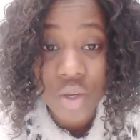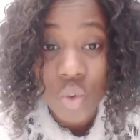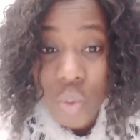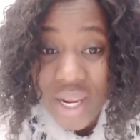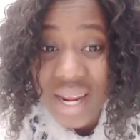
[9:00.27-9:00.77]

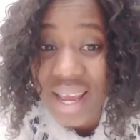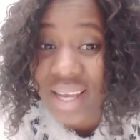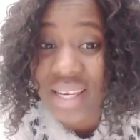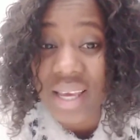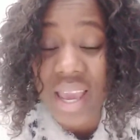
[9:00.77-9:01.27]
We that are
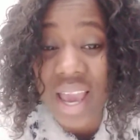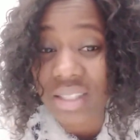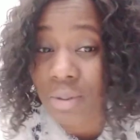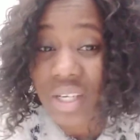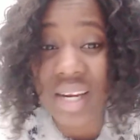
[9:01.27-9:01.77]
in,
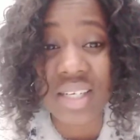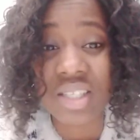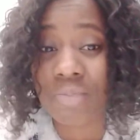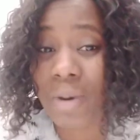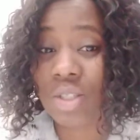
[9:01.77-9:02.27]
especially in
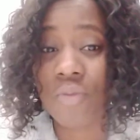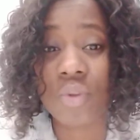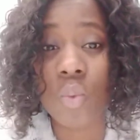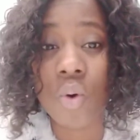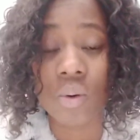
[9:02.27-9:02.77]
this part of
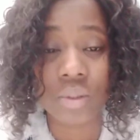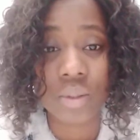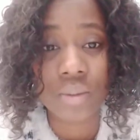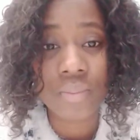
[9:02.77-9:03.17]
the world,